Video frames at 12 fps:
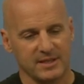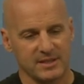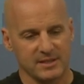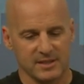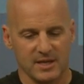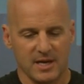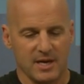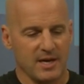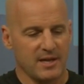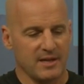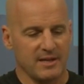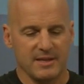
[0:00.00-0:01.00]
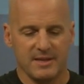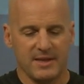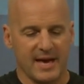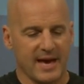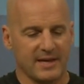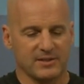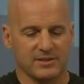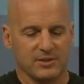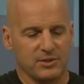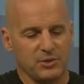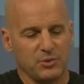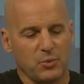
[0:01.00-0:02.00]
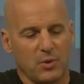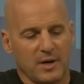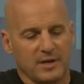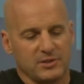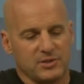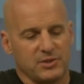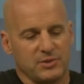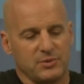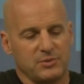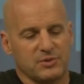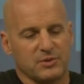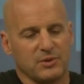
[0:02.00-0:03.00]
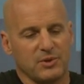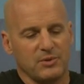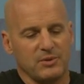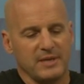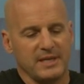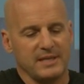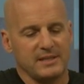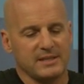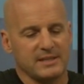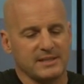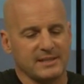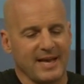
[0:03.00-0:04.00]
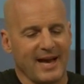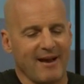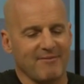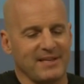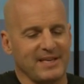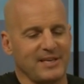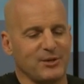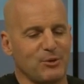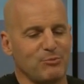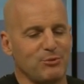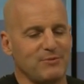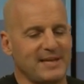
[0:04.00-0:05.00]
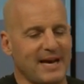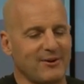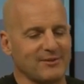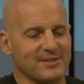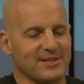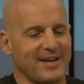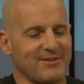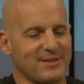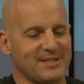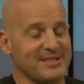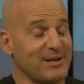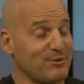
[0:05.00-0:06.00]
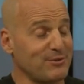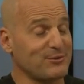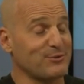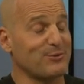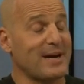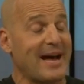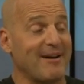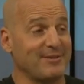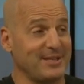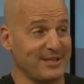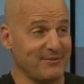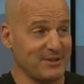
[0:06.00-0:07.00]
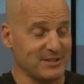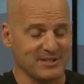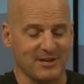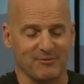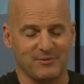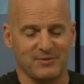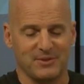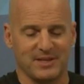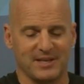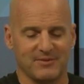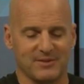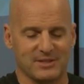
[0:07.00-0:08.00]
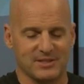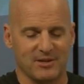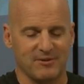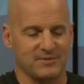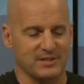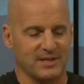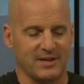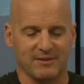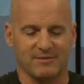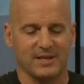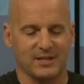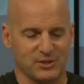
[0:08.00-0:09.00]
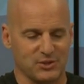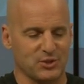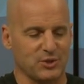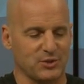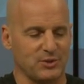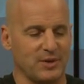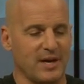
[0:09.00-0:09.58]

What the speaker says: is that you want to slowly have the ego moved outside of the center of gravity of the self. If you think of the self as kind of like a circle,